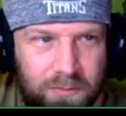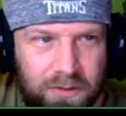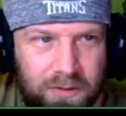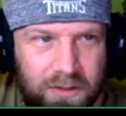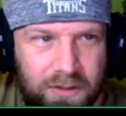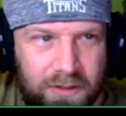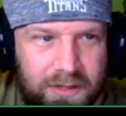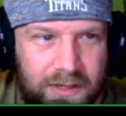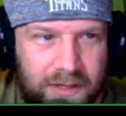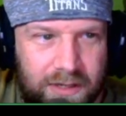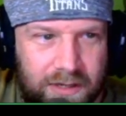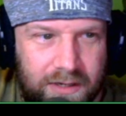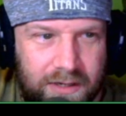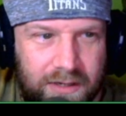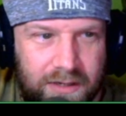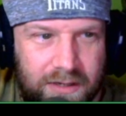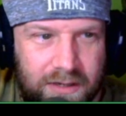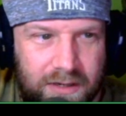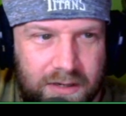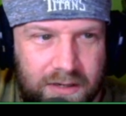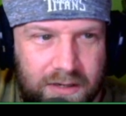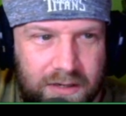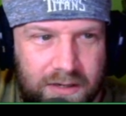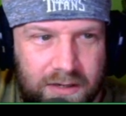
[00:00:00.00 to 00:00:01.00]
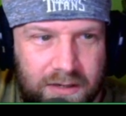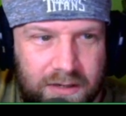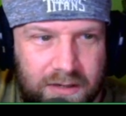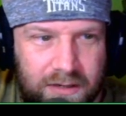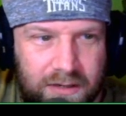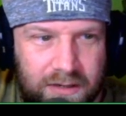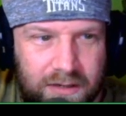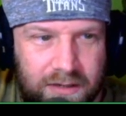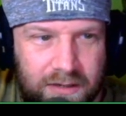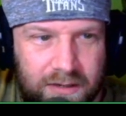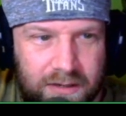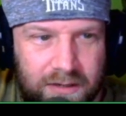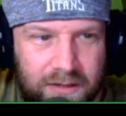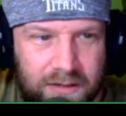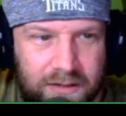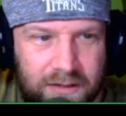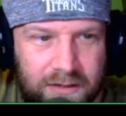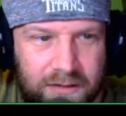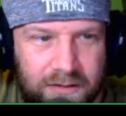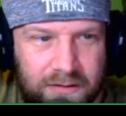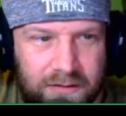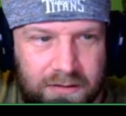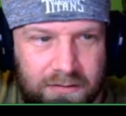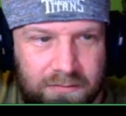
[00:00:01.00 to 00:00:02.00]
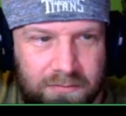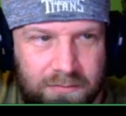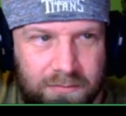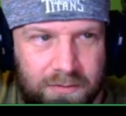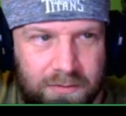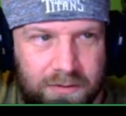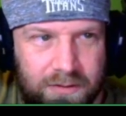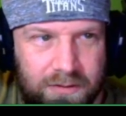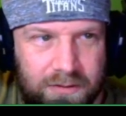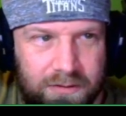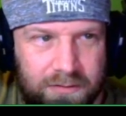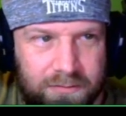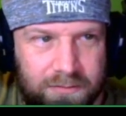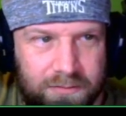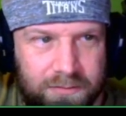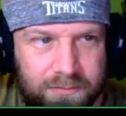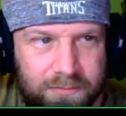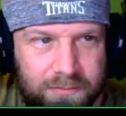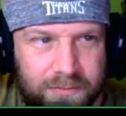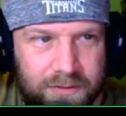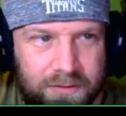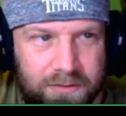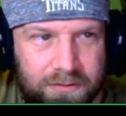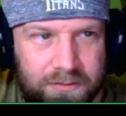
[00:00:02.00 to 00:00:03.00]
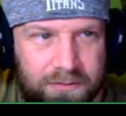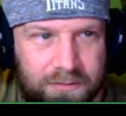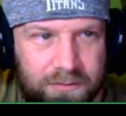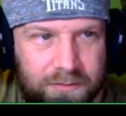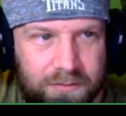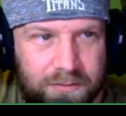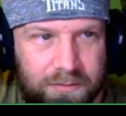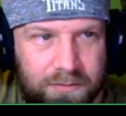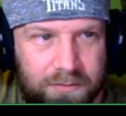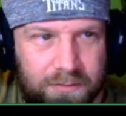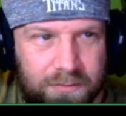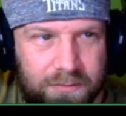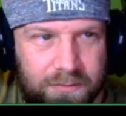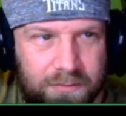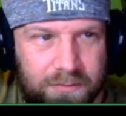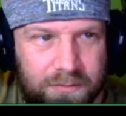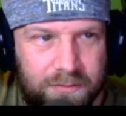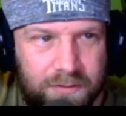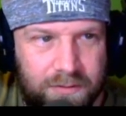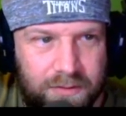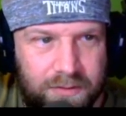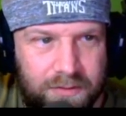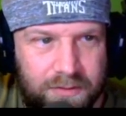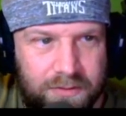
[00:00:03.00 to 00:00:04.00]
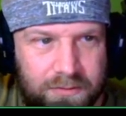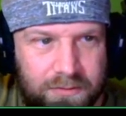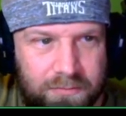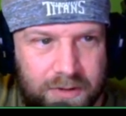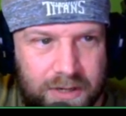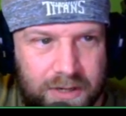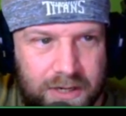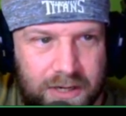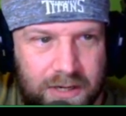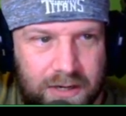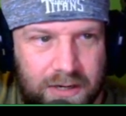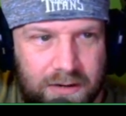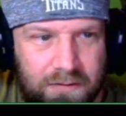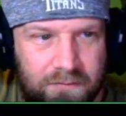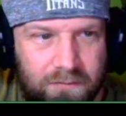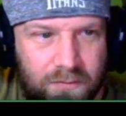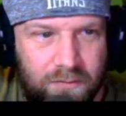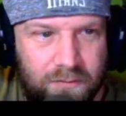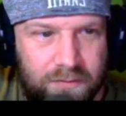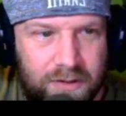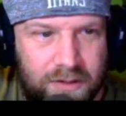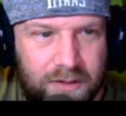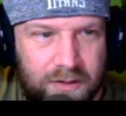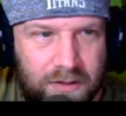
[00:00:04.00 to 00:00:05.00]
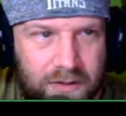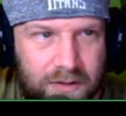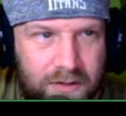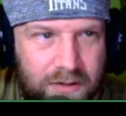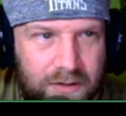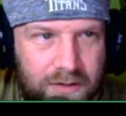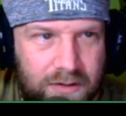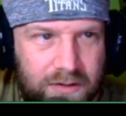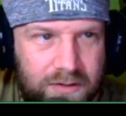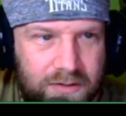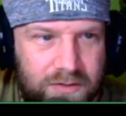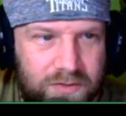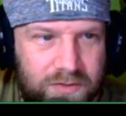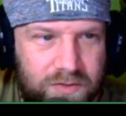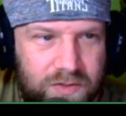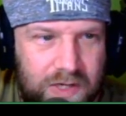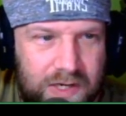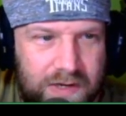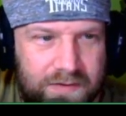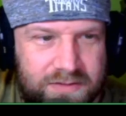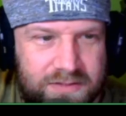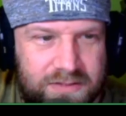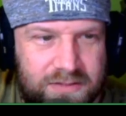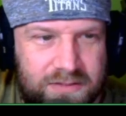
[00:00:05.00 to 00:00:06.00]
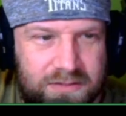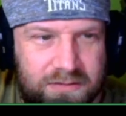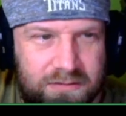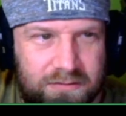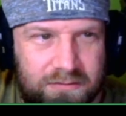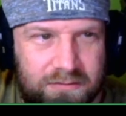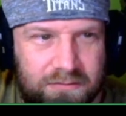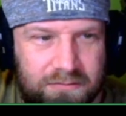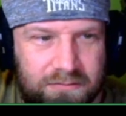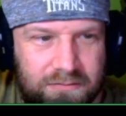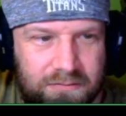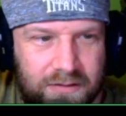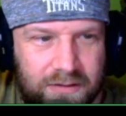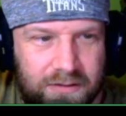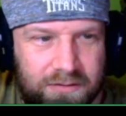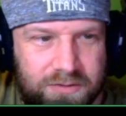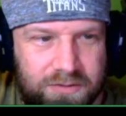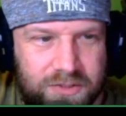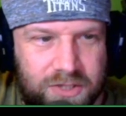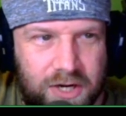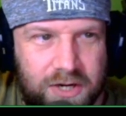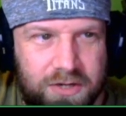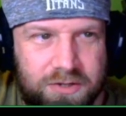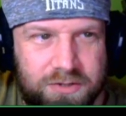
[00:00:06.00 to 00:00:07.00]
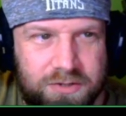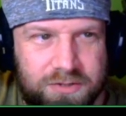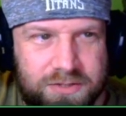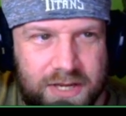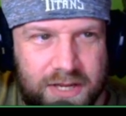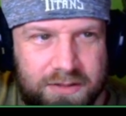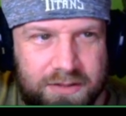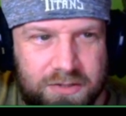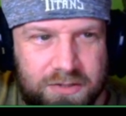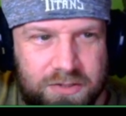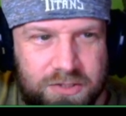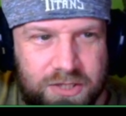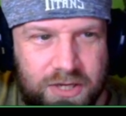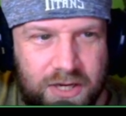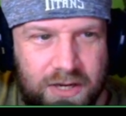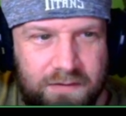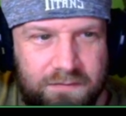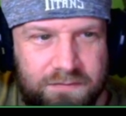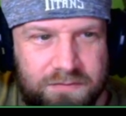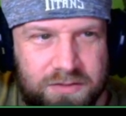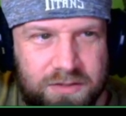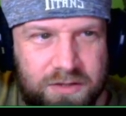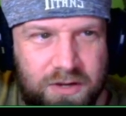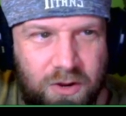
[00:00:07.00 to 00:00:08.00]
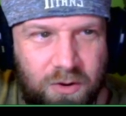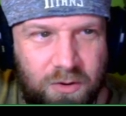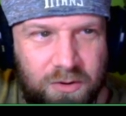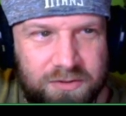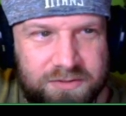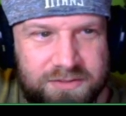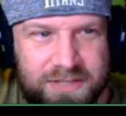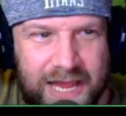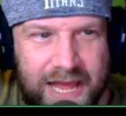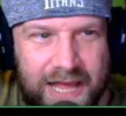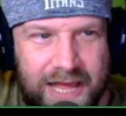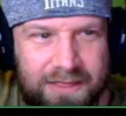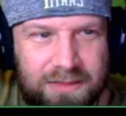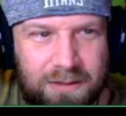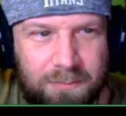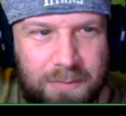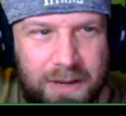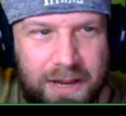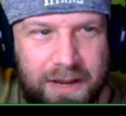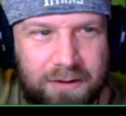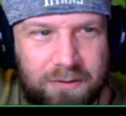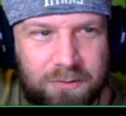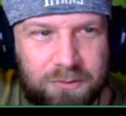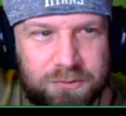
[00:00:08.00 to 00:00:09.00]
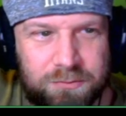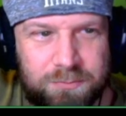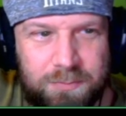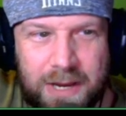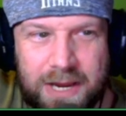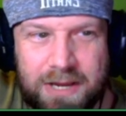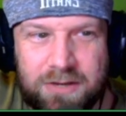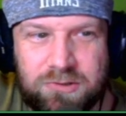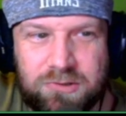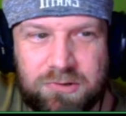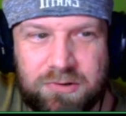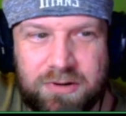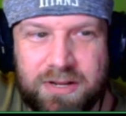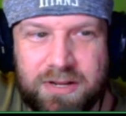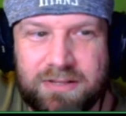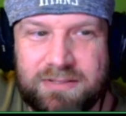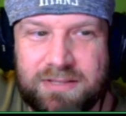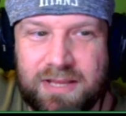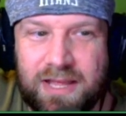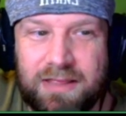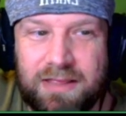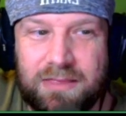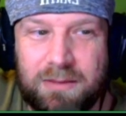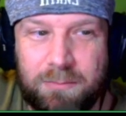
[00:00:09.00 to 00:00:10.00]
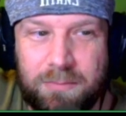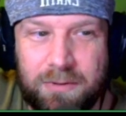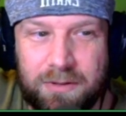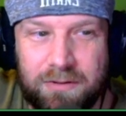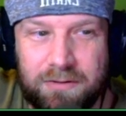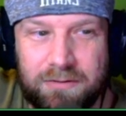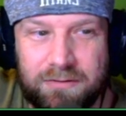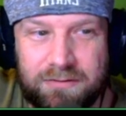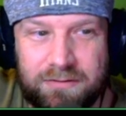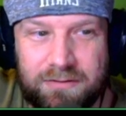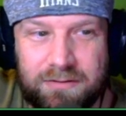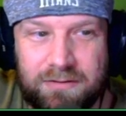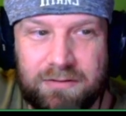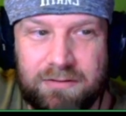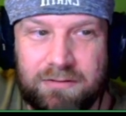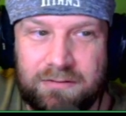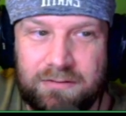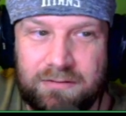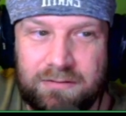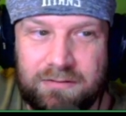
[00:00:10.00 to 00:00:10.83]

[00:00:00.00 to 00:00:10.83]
We're looking uh, one, one, two, three. Chiefs or Chargers at the Chiefs, Colts at the Bengals, Patriots at the Bills.